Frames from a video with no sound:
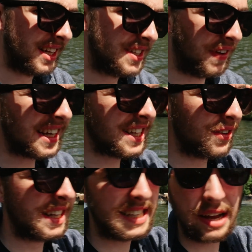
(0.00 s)
To think it's
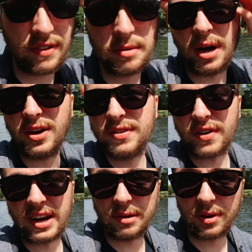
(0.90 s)
only £7
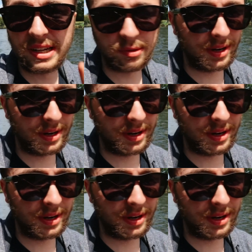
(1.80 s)
for an hour as